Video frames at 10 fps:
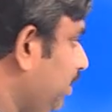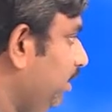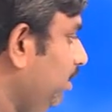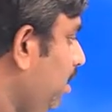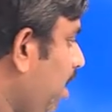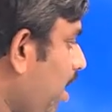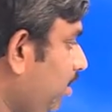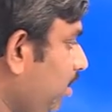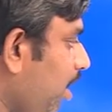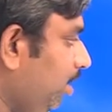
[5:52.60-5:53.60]

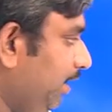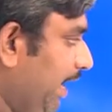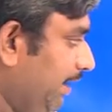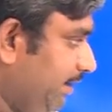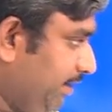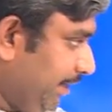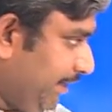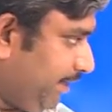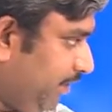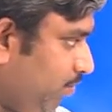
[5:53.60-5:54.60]
are called error
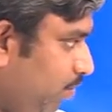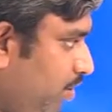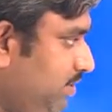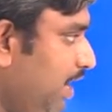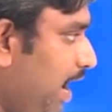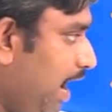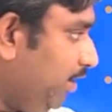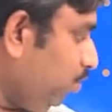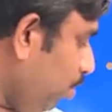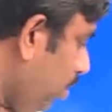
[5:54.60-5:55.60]
detecting codes
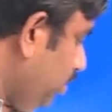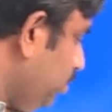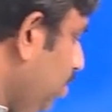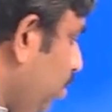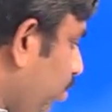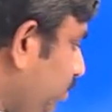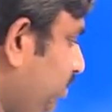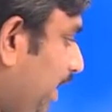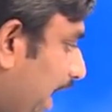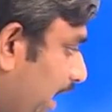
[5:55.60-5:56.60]
and codes
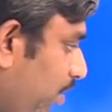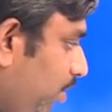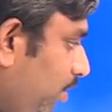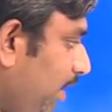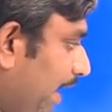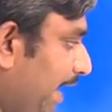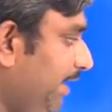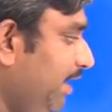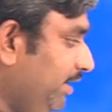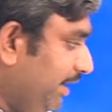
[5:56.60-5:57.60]
which allow
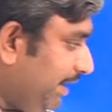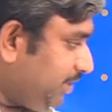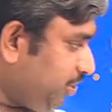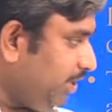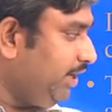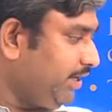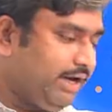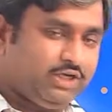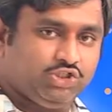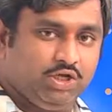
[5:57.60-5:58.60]
error detection and
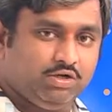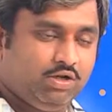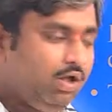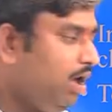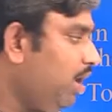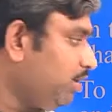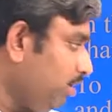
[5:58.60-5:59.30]
correction are